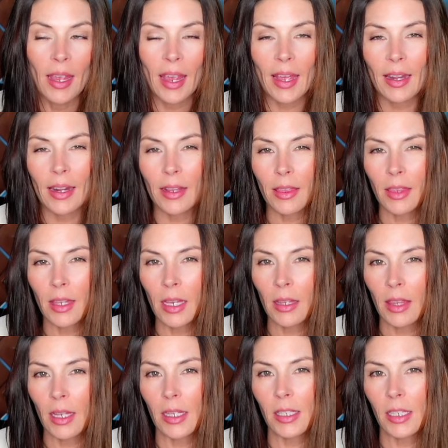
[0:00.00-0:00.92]
And I
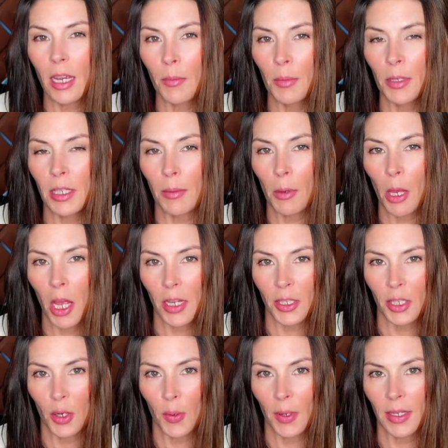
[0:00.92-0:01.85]
think that's come with some
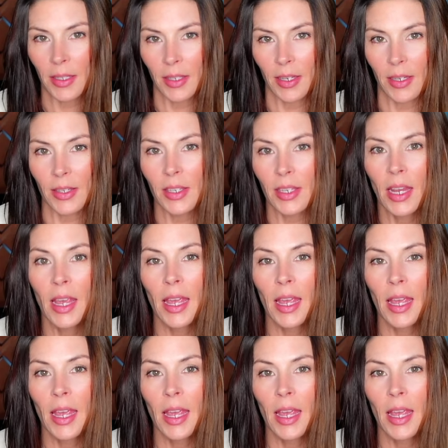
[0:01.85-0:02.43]
consequences.